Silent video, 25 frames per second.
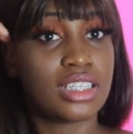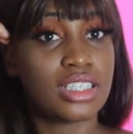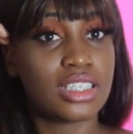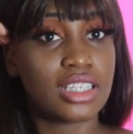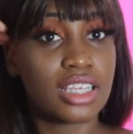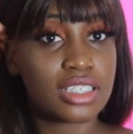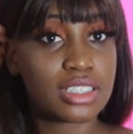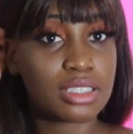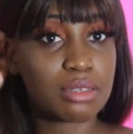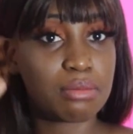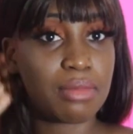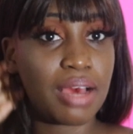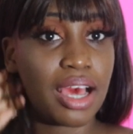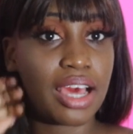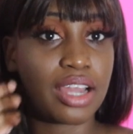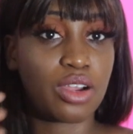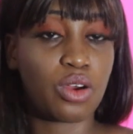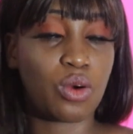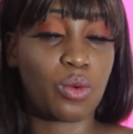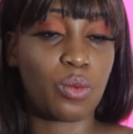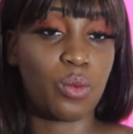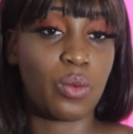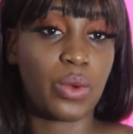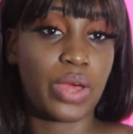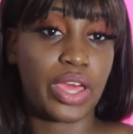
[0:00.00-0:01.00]
Doesn't
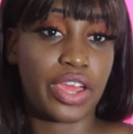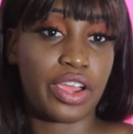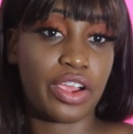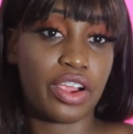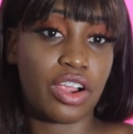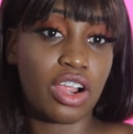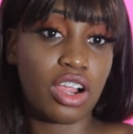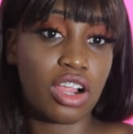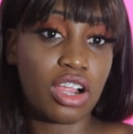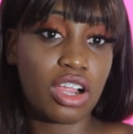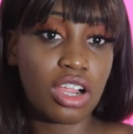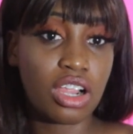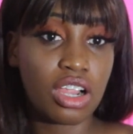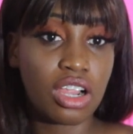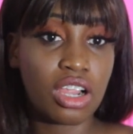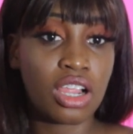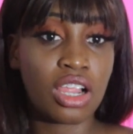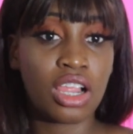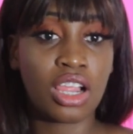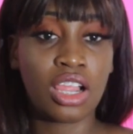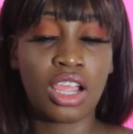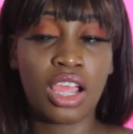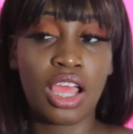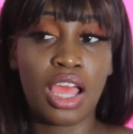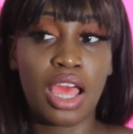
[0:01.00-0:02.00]
matter where,
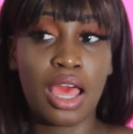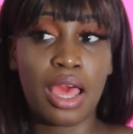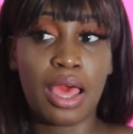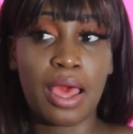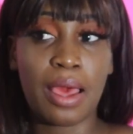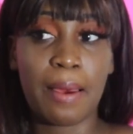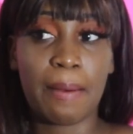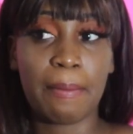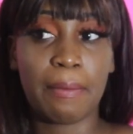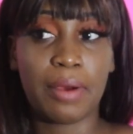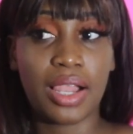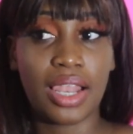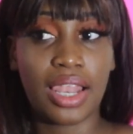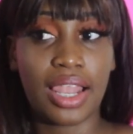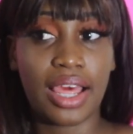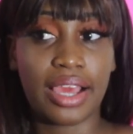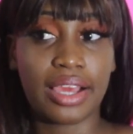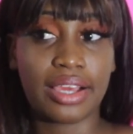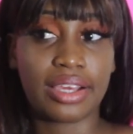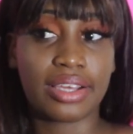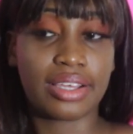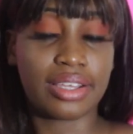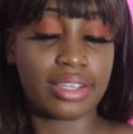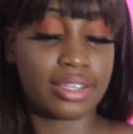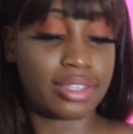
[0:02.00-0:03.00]
but
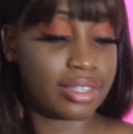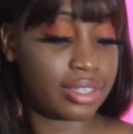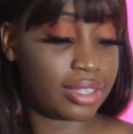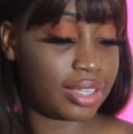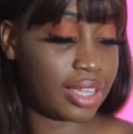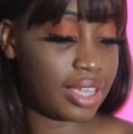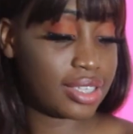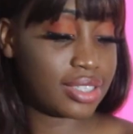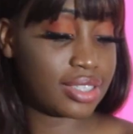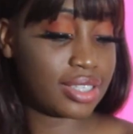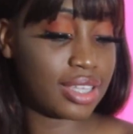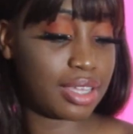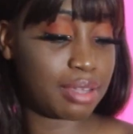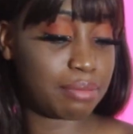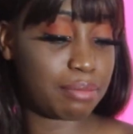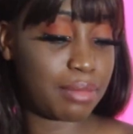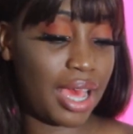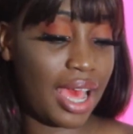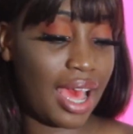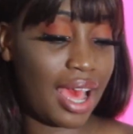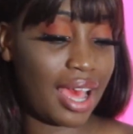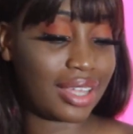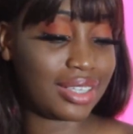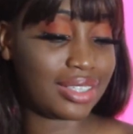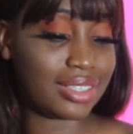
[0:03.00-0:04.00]
like it's like
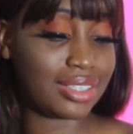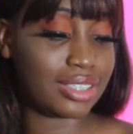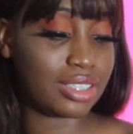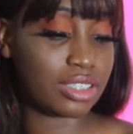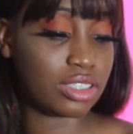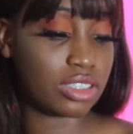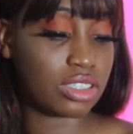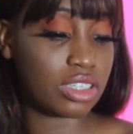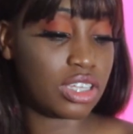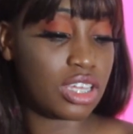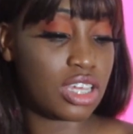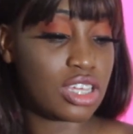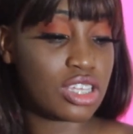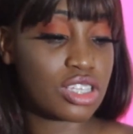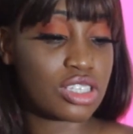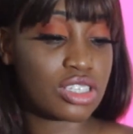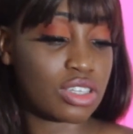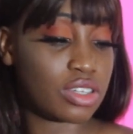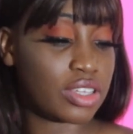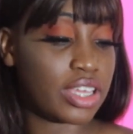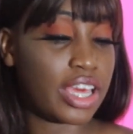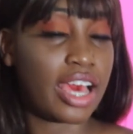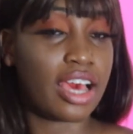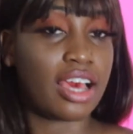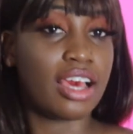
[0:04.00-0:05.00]
my ideal. So
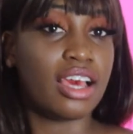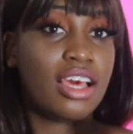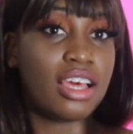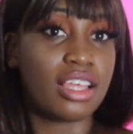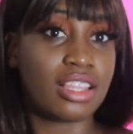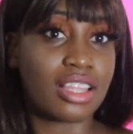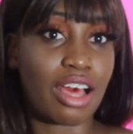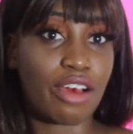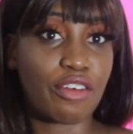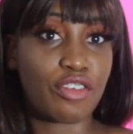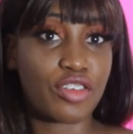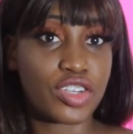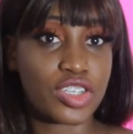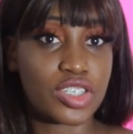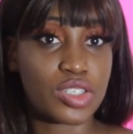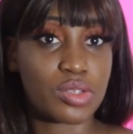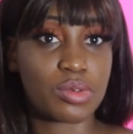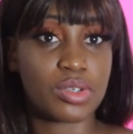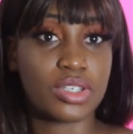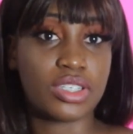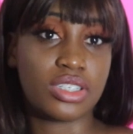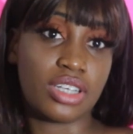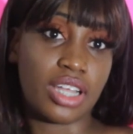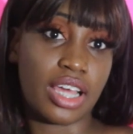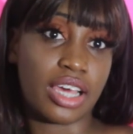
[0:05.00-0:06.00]
yeah, that first
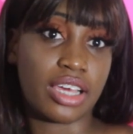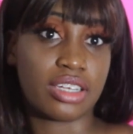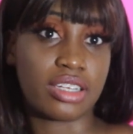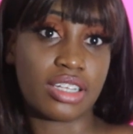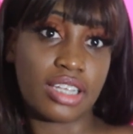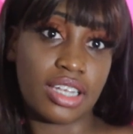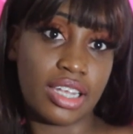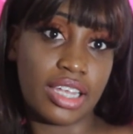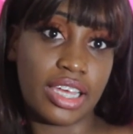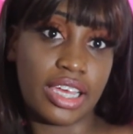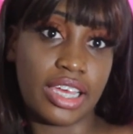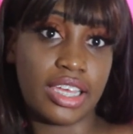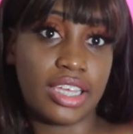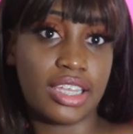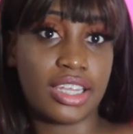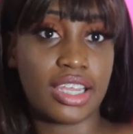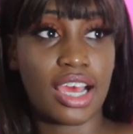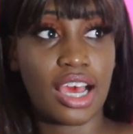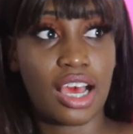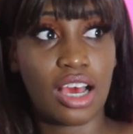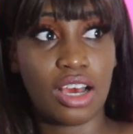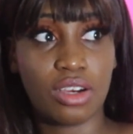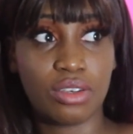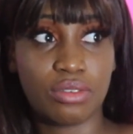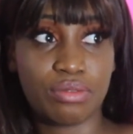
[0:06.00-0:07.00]
one, like laid
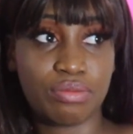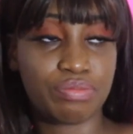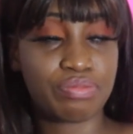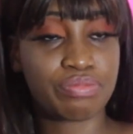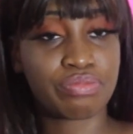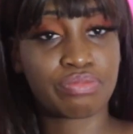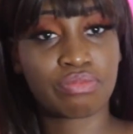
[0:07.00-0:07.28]
out